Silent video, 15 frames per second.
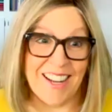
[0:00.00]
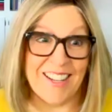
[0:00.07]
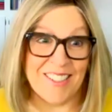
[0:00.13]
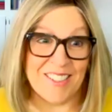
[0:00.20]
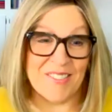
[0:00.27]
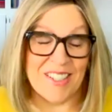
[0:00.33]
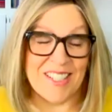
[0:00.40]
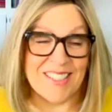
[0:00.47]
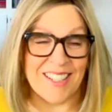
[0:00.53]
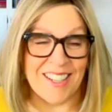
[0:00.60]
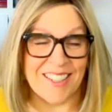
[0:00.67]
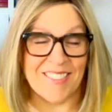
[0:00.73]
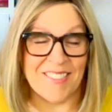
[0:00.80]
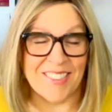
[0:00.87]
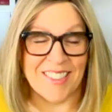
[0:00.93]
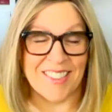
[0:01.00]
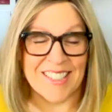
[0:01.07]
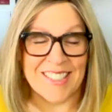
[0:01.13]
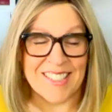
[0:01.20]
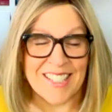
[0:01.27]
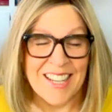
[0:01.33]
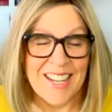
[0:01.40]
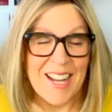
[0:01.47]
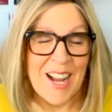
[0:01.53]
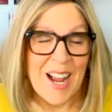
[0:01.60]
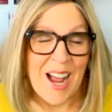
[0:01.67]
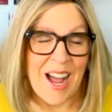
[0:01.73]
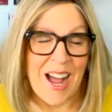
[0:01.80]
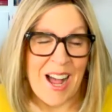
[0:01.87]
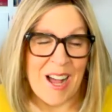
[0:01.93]
use my sauna for this.
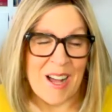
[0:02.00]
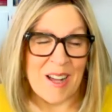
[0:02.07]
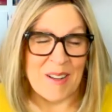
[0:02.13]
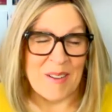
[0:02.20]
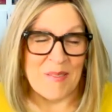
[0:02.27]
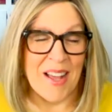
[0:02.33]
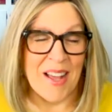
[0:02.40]
Um,